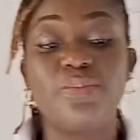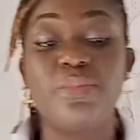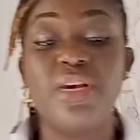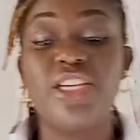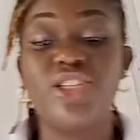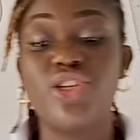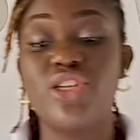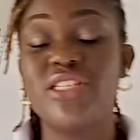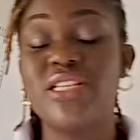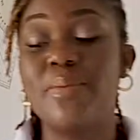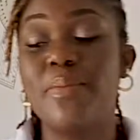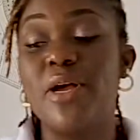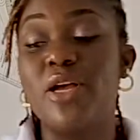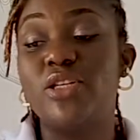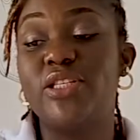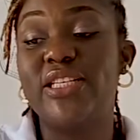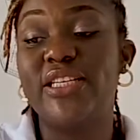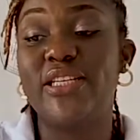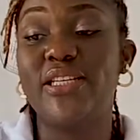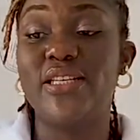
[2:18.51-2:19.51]
measures
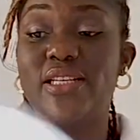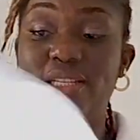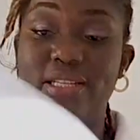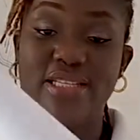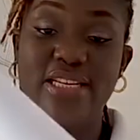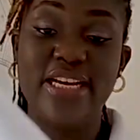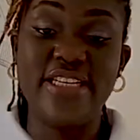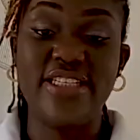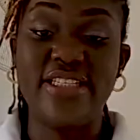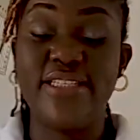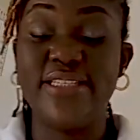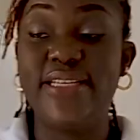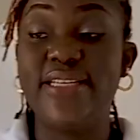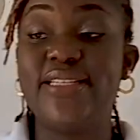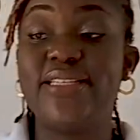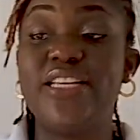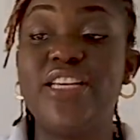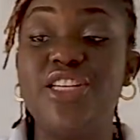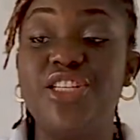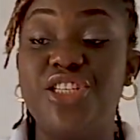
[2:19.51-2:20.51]
about
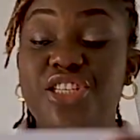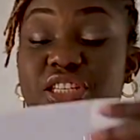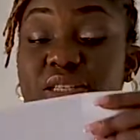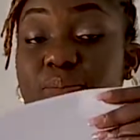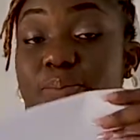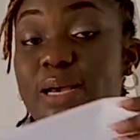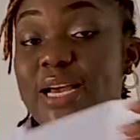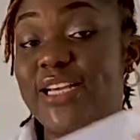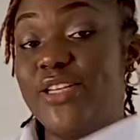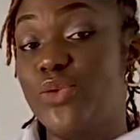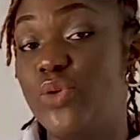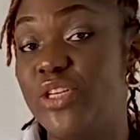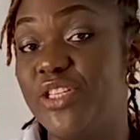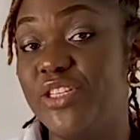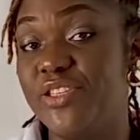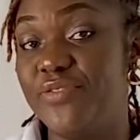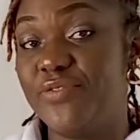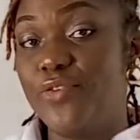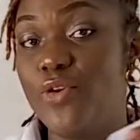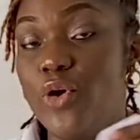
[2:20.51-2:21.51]
36 inches by
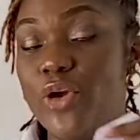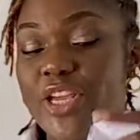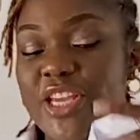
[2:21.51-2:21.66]
24